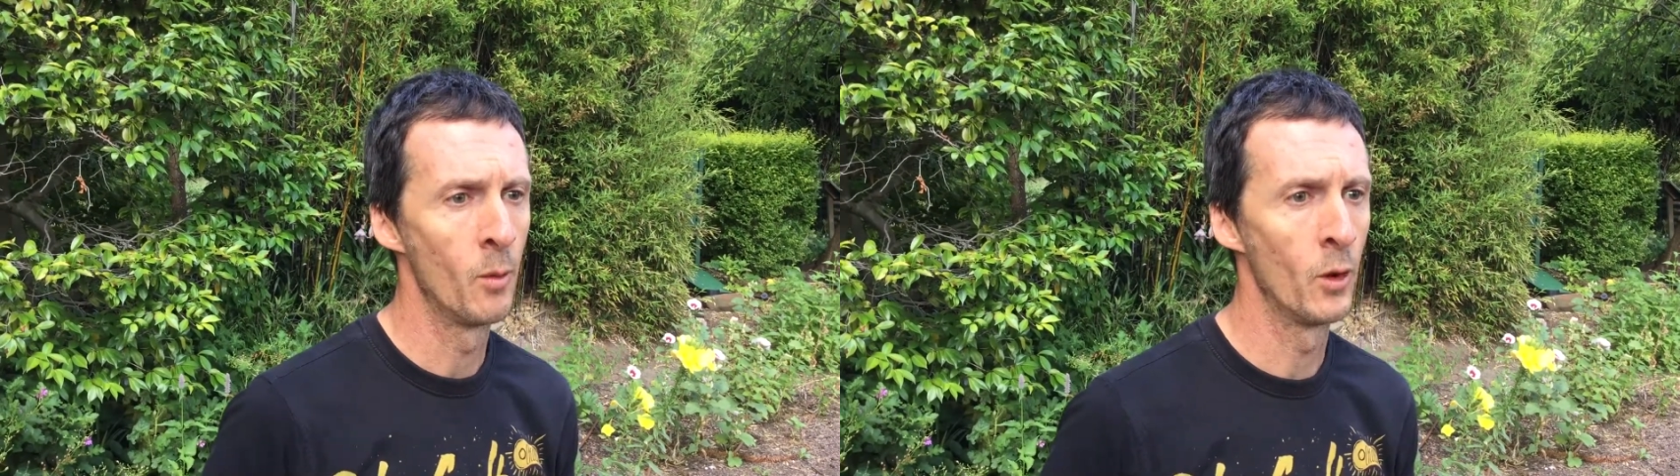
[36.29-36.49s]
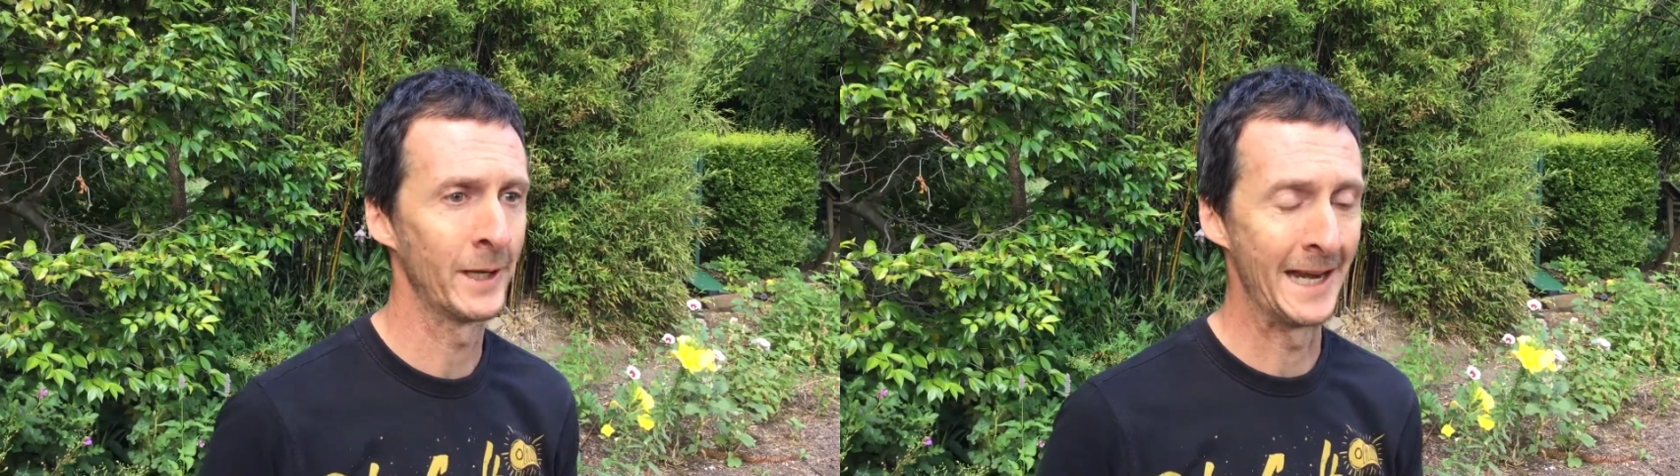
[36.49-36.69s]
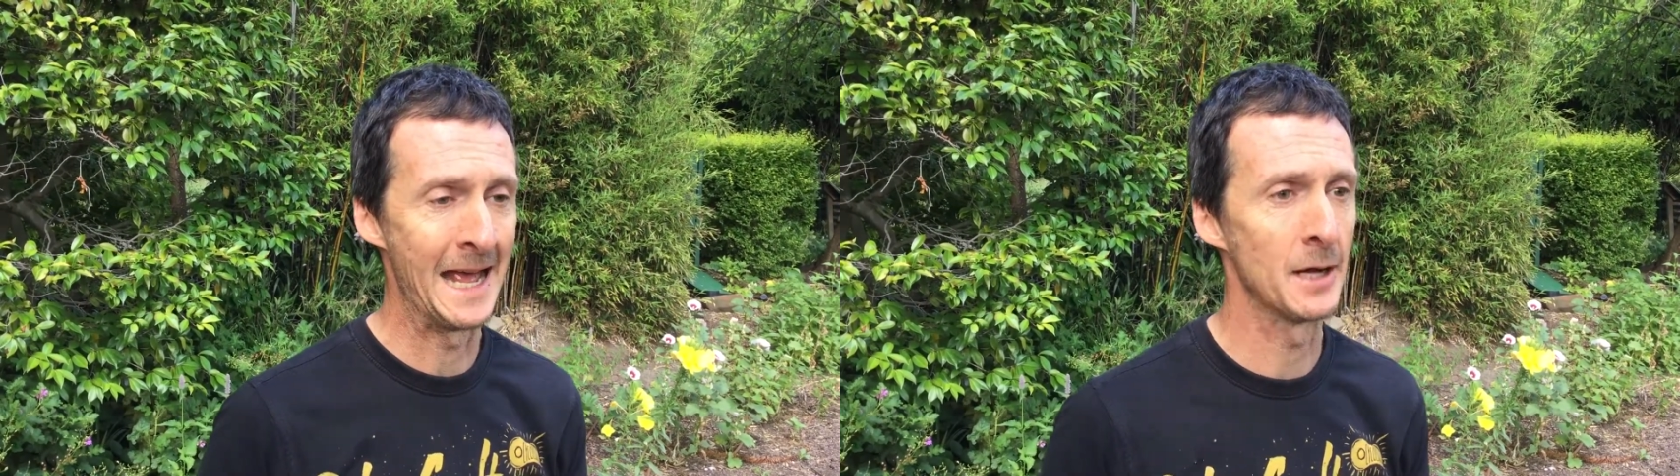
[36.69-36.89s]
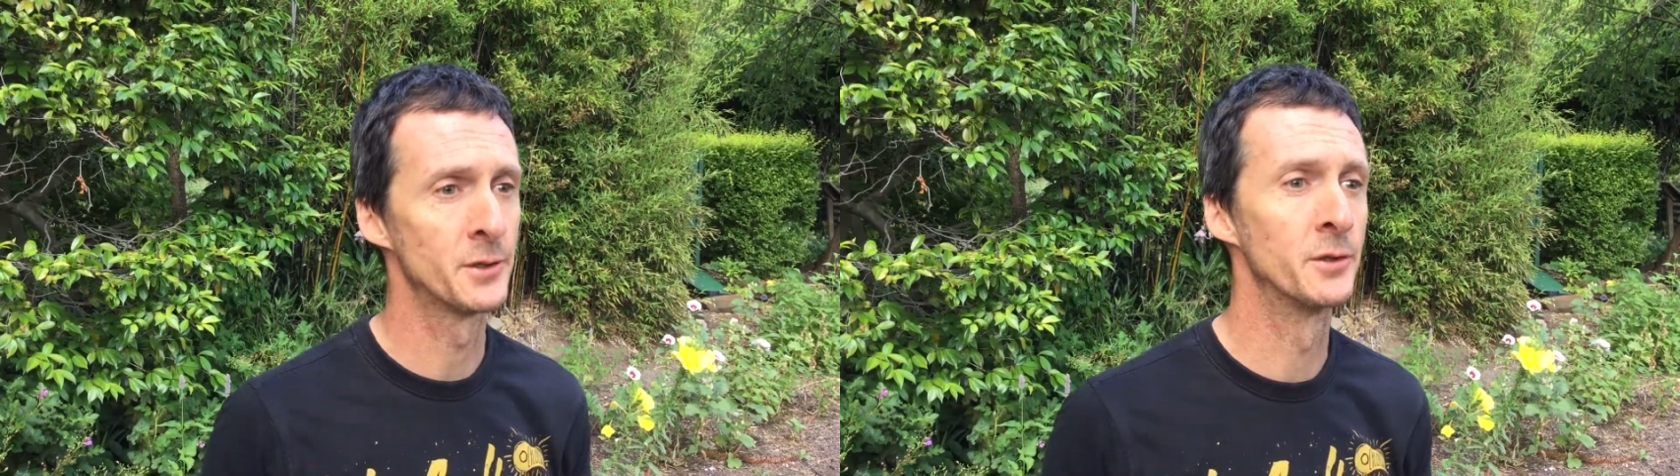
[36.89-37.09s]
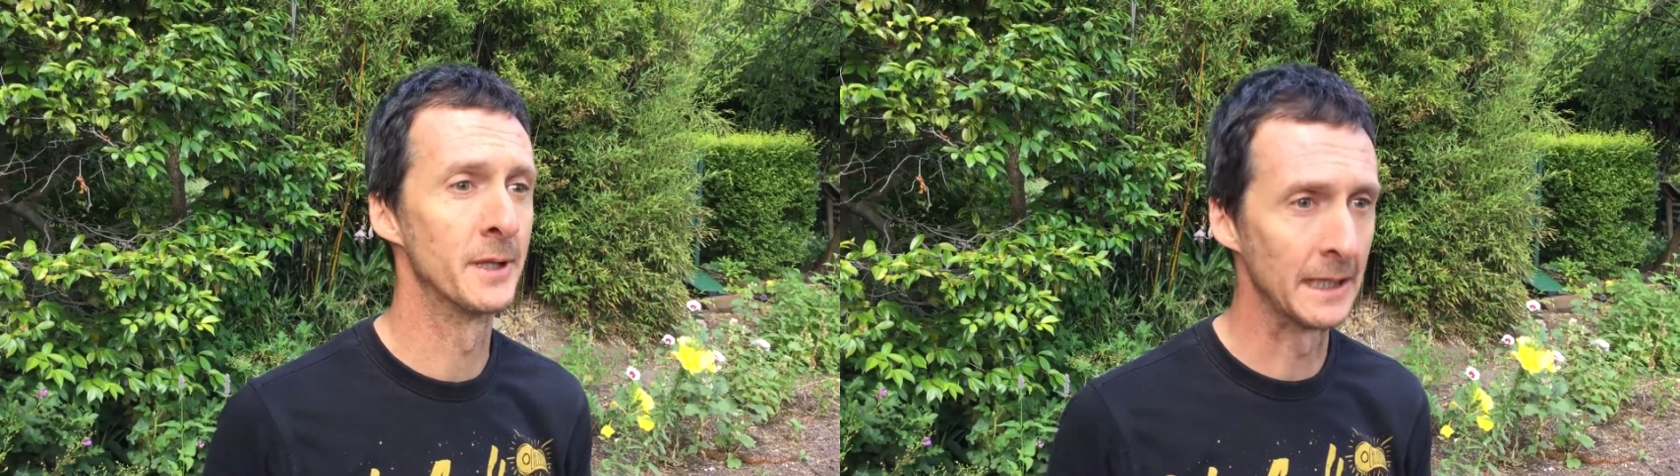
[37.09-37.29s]
work out how
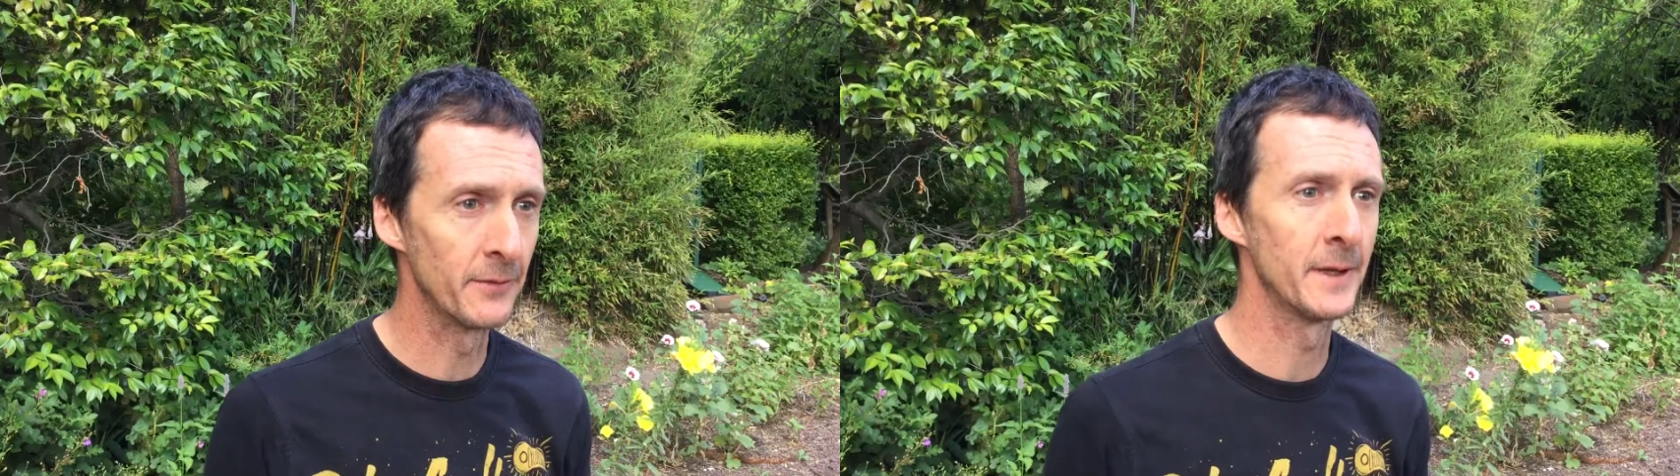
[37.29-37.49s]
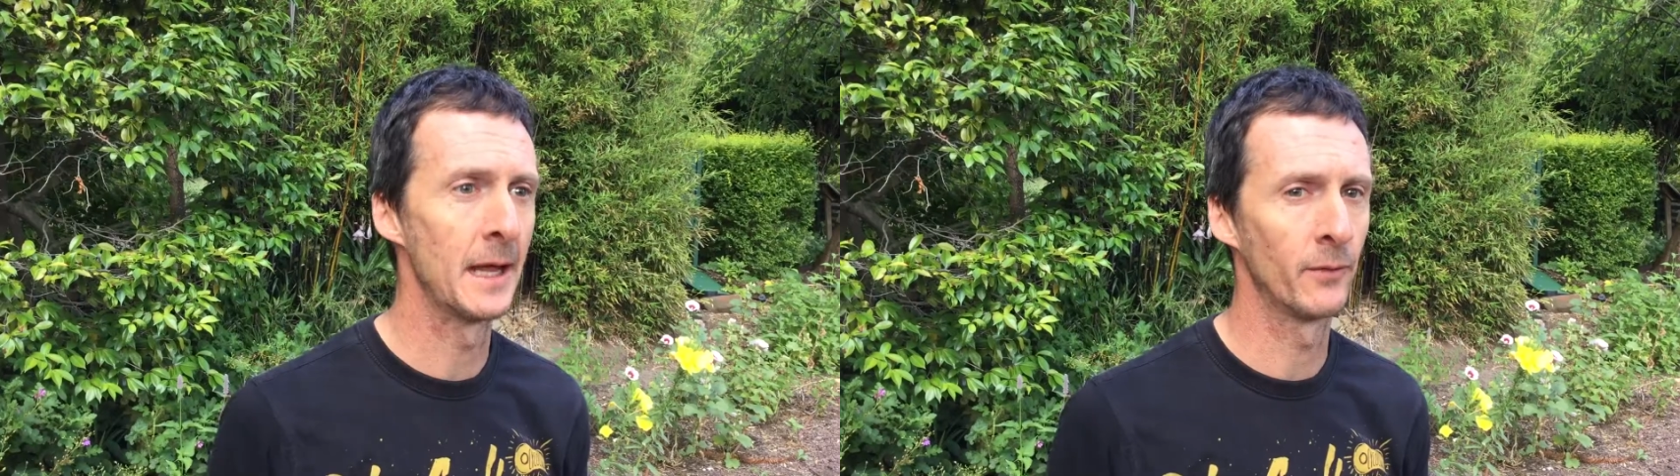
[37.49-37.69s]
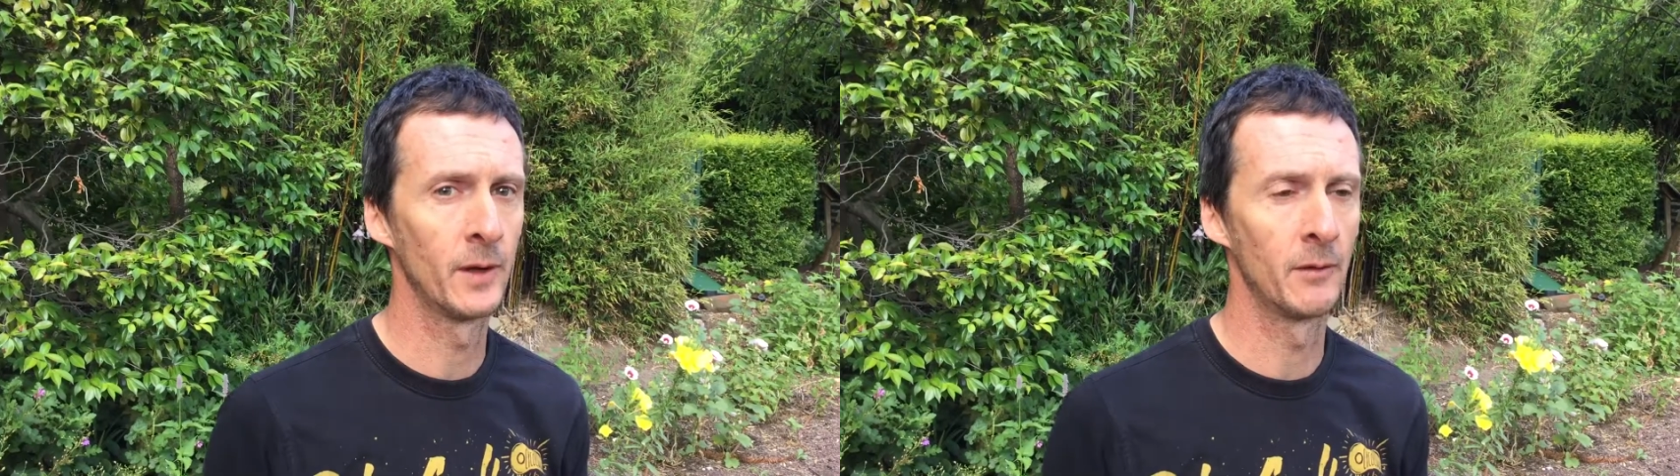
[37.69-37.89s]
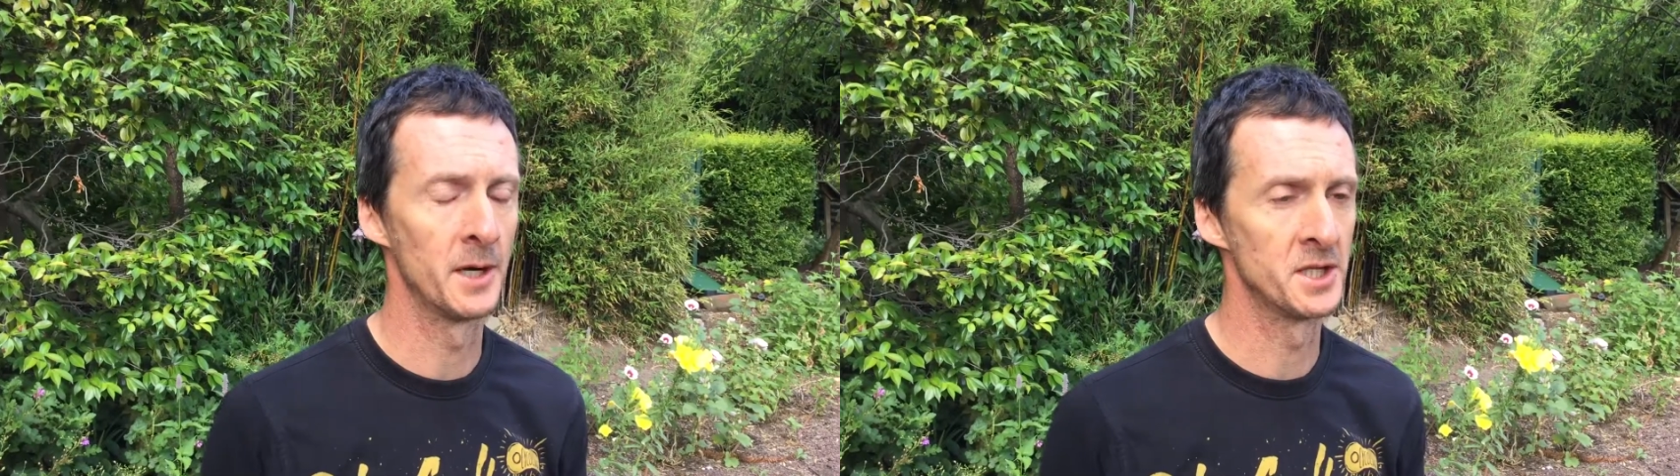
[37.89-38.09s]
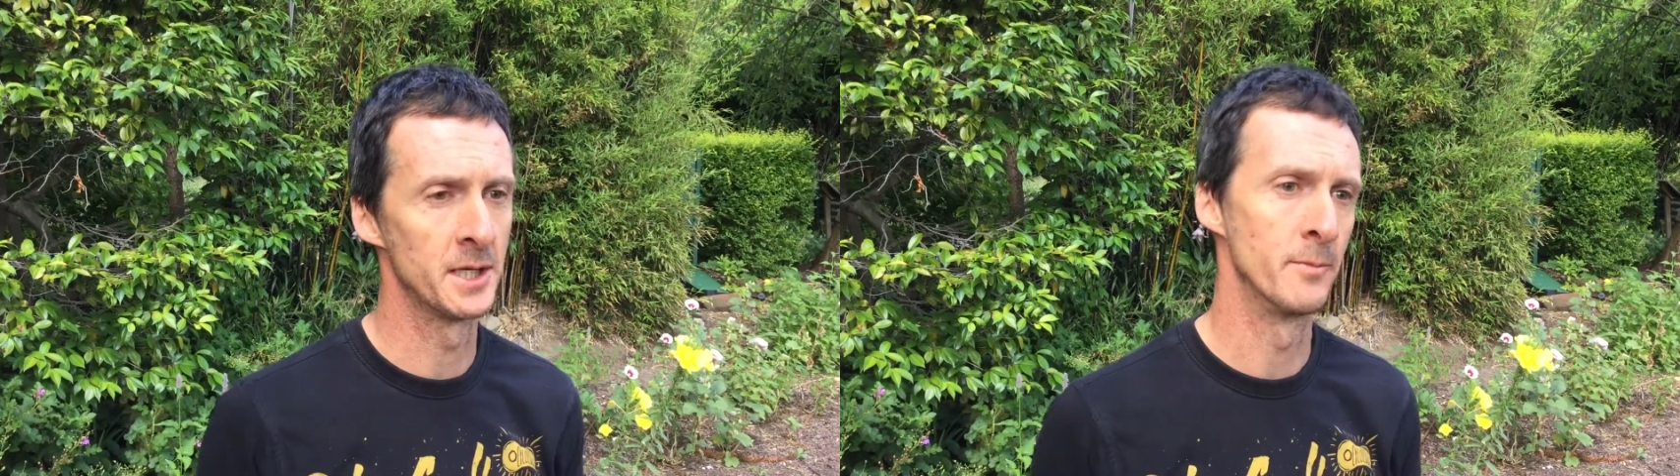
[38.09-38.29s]
to deliver that flow
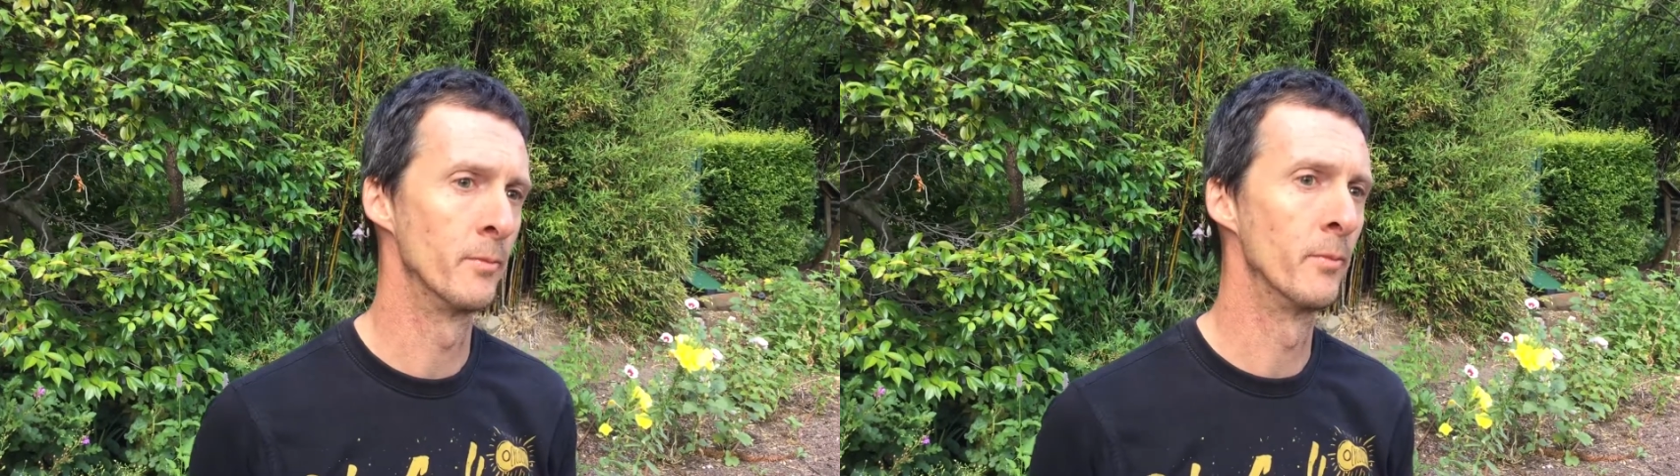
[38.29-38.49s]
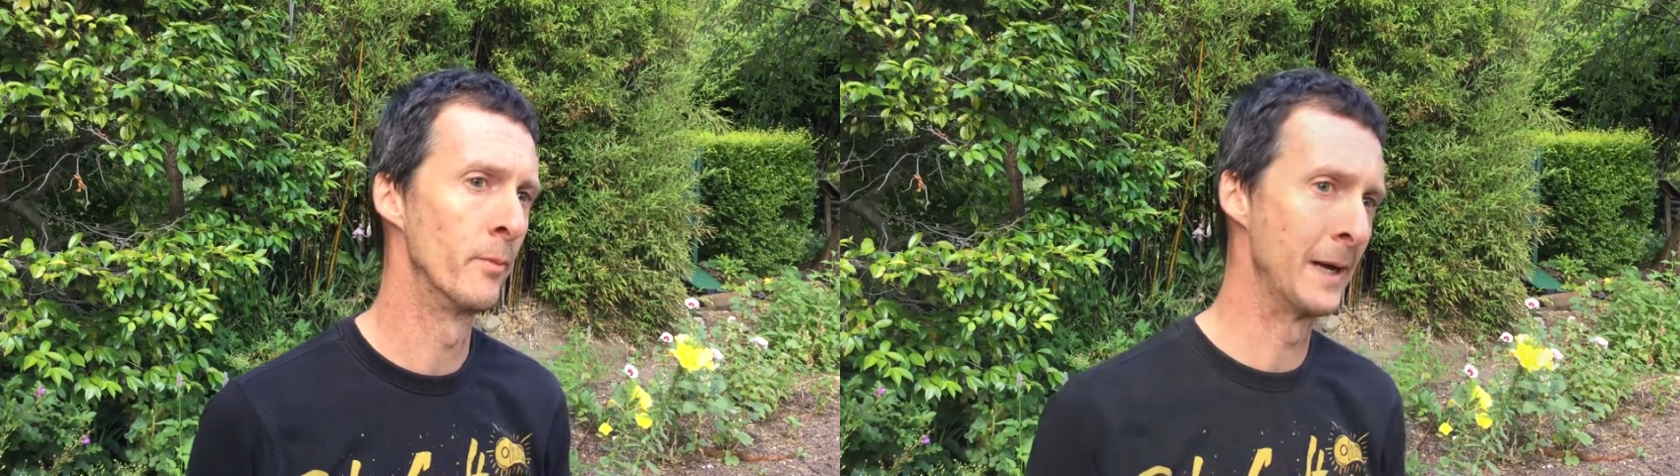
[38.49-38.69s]
regime,